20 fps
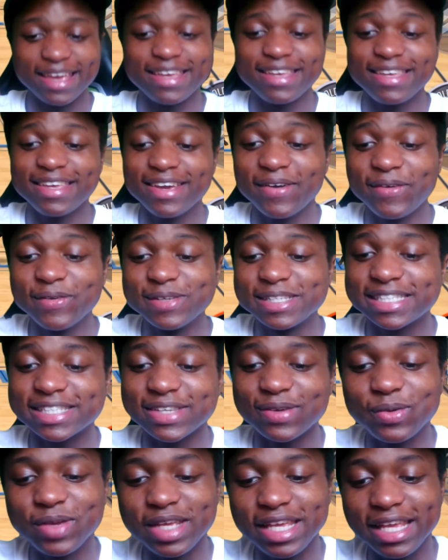Yo, it's
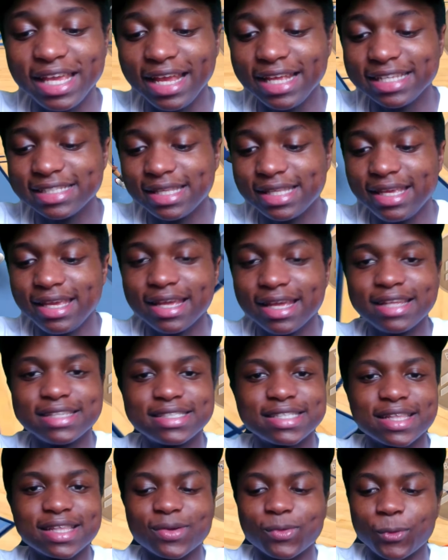so easy get
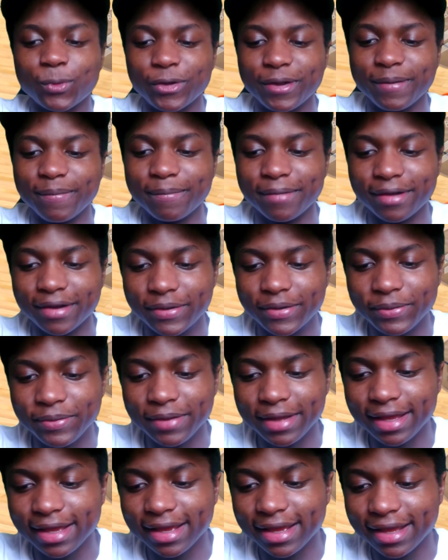into the rim, bro.
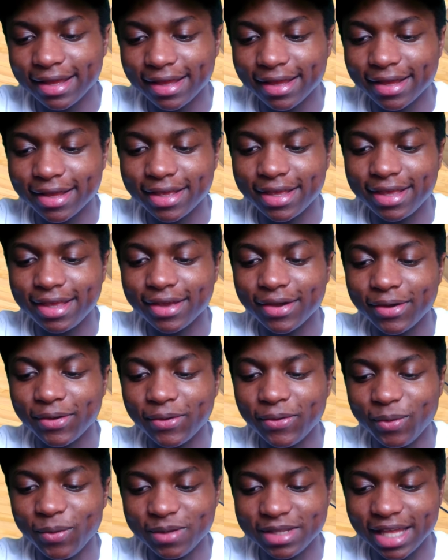
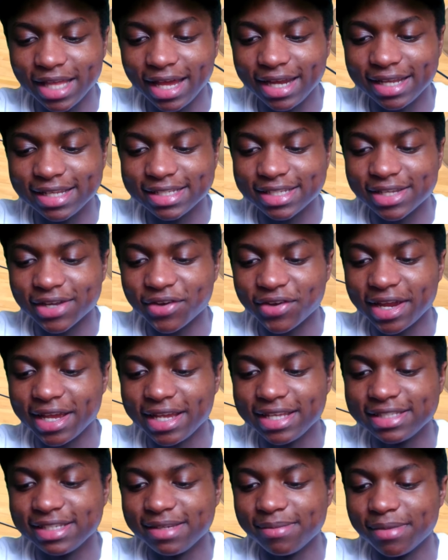Yo, that is
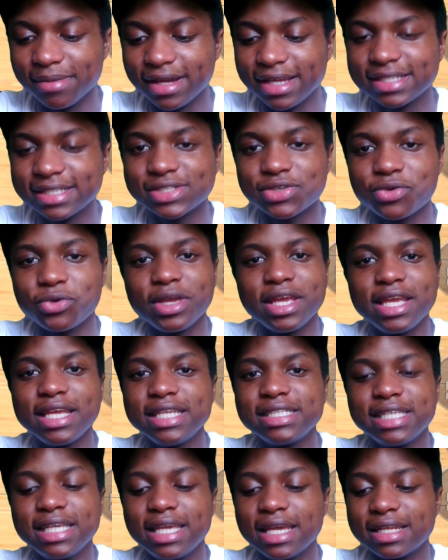crazy, bro. It's so
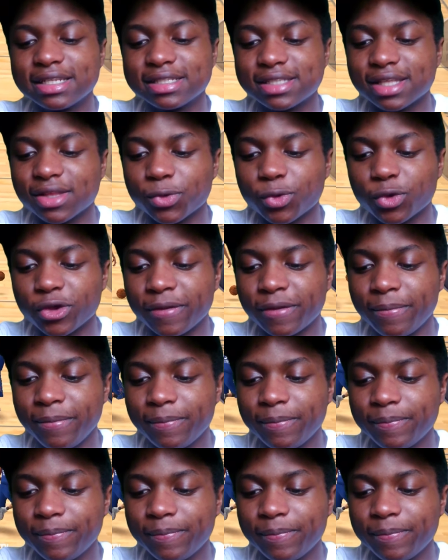easy get into the rim.